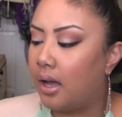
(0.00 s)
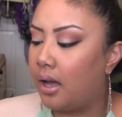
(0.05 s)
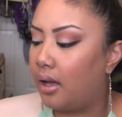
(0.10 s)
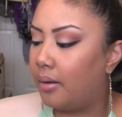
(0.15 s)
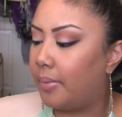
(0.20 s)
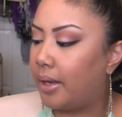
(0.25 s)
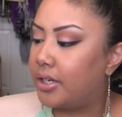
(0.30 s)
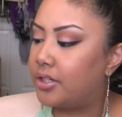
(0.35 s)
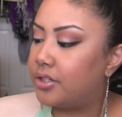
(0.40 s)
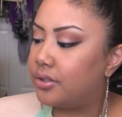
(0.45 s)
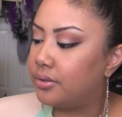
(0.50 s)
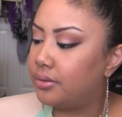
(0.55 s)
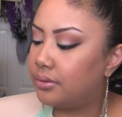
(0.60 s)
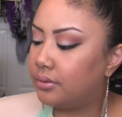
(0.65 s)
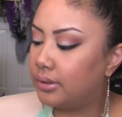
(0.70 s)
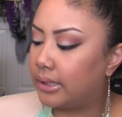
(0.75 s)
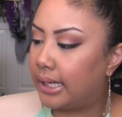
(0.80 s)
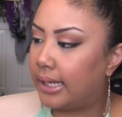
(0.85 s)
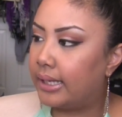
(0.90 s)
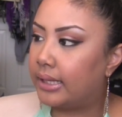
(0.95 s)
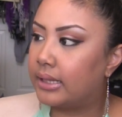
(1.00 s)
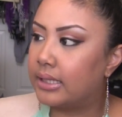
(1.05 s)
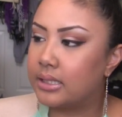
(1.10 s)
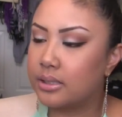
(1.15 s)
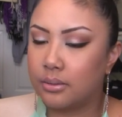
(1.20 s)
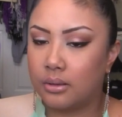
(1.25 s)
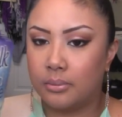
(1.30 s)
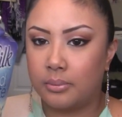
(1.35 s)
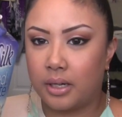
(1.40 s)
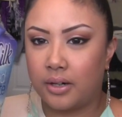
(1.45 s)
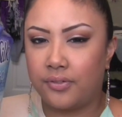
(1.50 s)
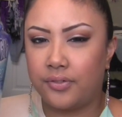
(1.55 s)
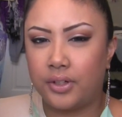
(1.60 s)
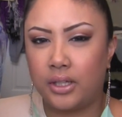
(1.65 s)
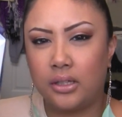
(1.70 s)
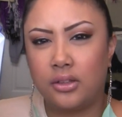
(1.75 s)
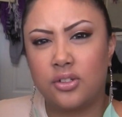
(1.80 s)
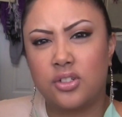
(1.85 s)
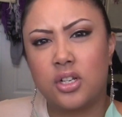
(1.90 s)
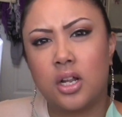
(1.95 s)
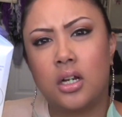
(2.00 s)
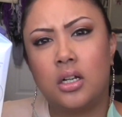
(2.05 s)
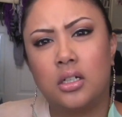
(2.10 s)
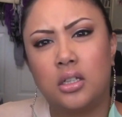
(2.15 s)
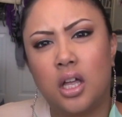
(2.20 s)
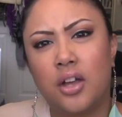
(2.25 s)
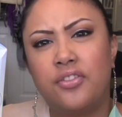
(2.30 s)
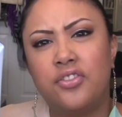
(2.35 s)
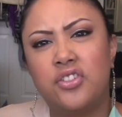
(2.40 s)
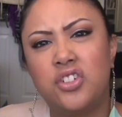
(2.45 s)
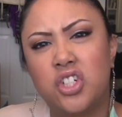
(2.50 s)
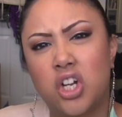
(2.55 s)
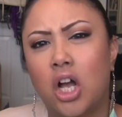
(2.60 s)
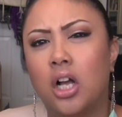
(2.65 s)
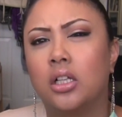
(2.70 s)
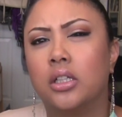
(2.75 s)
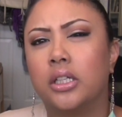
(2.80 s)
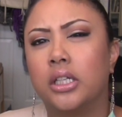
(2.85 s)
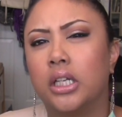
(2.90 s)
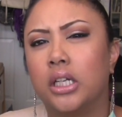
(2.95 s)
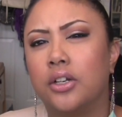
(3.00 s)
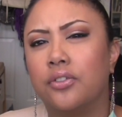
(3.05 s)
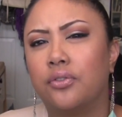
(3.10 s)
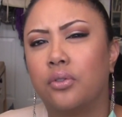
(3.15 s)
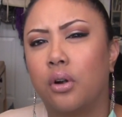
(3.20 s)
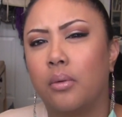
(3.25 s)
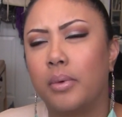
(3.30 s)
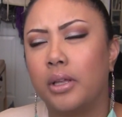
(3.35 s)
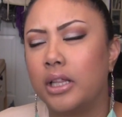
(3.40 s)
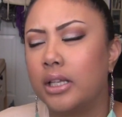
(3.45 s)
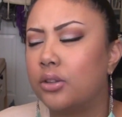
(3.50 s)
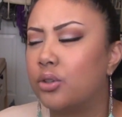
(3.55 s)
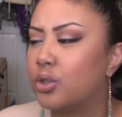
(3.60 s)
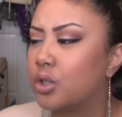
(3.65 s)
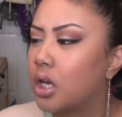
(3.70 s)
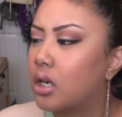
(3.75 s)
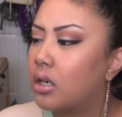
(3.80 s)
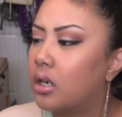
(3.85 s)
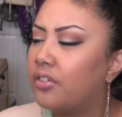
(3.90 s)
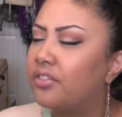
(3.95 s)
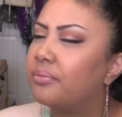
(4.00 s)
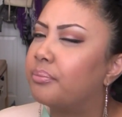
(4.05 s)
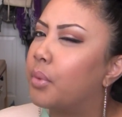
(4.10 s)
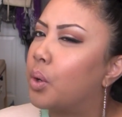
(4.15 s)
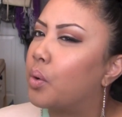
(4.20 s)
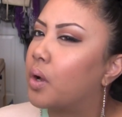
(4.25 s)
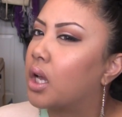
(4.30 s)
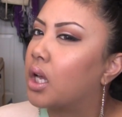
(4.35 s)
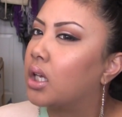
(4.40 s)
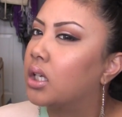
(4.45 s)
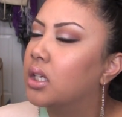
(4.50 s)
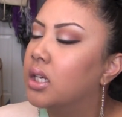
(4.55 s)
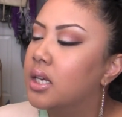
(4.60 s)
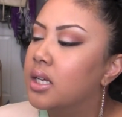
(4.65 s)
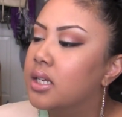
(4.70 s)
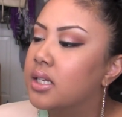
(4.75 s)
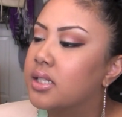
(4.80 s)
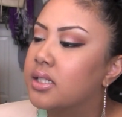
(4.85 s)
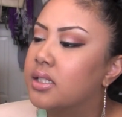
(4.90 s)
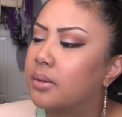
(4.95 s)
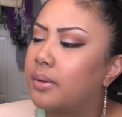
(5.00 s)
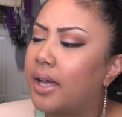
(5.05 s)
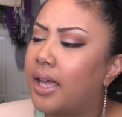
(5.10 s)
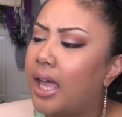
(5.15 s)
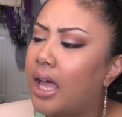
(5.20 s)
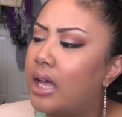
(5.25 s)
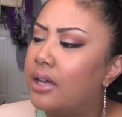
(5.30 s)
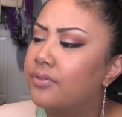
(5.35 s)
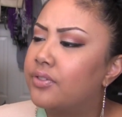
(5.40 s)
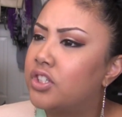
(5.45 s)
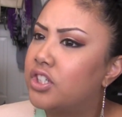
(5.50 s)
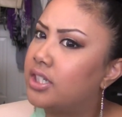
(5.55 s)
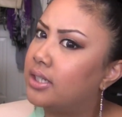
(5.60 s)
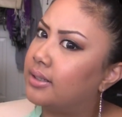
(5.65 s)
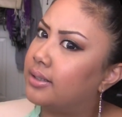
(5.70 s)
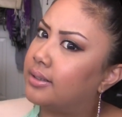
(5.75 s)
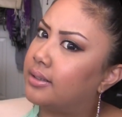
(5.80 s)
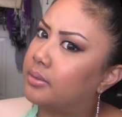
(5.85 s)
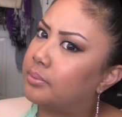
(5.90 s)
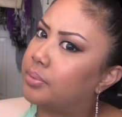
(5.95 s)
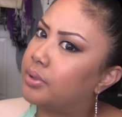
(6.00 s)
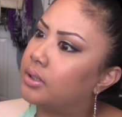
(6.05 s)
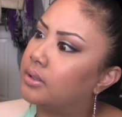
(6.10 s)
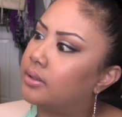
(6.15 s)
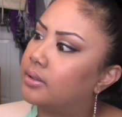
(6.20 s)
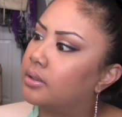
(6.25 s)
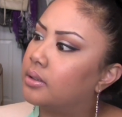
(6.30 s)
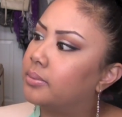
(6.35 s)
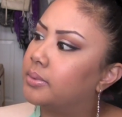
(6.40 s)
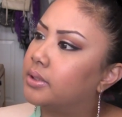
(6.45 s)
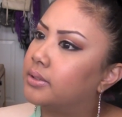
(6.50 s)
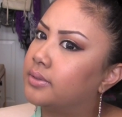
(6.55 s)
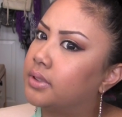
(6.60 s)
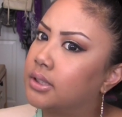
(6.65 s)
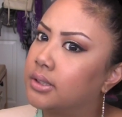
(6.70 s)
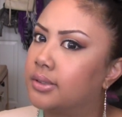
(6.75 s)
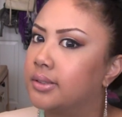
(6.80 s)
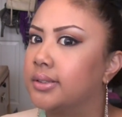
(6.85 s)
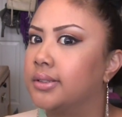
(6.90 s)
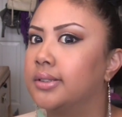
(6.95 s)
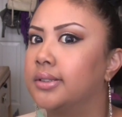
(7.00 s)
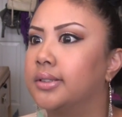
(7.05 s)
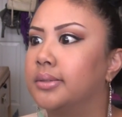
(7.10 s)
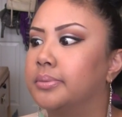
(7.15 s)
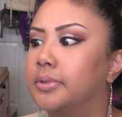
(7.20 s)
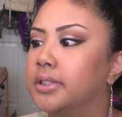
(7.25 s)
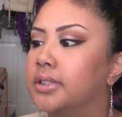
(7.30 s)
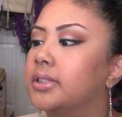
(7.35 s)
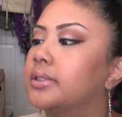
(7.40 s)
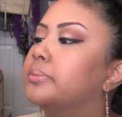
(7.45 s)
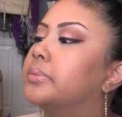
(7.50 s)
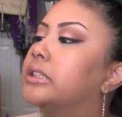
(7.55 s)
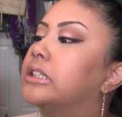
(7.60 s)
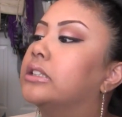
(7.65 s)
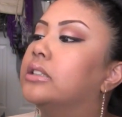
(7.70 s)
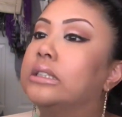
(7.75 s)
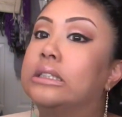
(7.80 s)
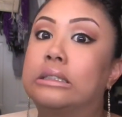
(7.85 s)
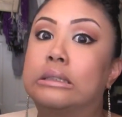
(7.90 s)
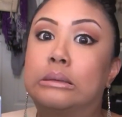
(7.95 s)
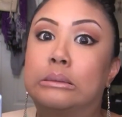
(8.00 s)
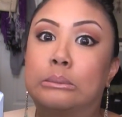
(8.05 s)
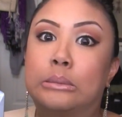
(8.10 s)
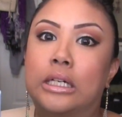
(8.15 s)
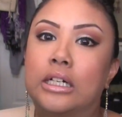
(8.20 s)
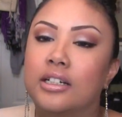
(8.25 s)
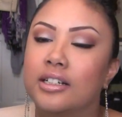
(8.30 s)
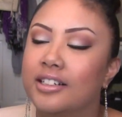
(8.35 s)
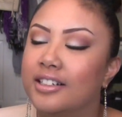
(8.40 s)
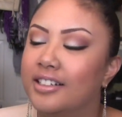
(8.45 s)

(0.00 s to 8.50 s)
Um, I do like this one, but I feel like there's not enough chocolate in it for me. Like, there's not enough mocha. So I have cheated and put a little bit of chocolate syrup in there, but um,